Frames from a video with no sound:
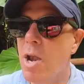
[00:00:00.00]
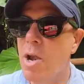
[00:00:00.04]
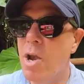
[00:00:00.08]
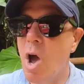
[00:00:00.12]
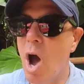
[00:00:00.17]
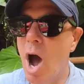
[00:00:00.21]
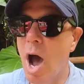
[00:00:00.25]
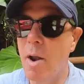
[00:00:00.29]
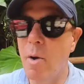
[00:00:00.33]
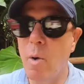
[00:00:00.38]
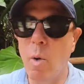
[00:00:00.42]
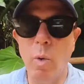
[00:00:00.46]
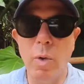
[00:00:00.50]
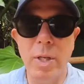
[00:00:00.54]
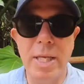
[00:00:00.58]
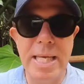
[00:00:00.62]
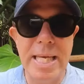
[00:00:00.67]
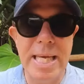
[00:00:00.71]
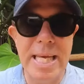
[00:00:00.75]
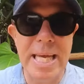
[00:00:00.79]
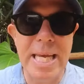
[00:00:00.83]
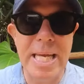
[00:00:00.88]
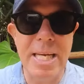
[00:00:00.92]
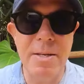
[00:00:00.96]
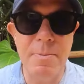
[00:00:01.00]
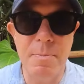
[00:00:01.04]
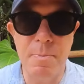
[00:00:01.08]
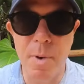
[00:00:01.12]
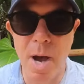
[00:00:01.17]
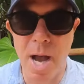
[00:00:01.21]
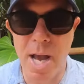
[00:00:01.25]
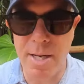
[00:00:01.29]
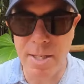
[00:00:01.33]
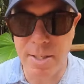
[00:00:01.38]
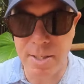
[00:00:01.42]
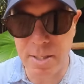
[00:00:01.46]
not only eat,
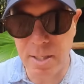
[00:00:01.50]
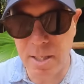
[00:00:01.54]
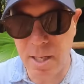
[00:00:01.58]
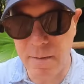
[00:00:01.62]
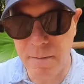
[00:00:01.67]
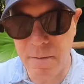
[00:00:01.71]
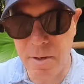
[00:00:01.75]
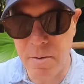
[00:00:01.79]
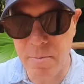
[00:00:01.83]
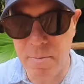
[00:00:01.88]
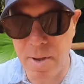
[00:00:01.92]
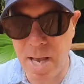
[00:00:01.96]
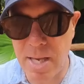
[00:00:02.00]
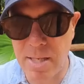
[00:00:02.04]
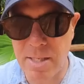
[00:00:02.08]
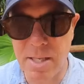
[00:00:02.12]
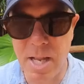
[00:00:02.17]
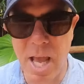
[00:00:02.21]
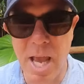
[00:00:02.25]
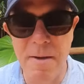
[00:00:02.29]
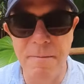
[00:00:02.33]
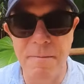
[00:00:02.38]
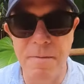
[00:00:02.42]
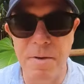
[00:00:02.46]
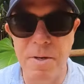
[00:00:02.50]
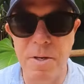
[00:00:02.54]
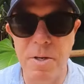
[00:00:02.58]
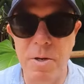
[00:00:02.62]
but to live your best life.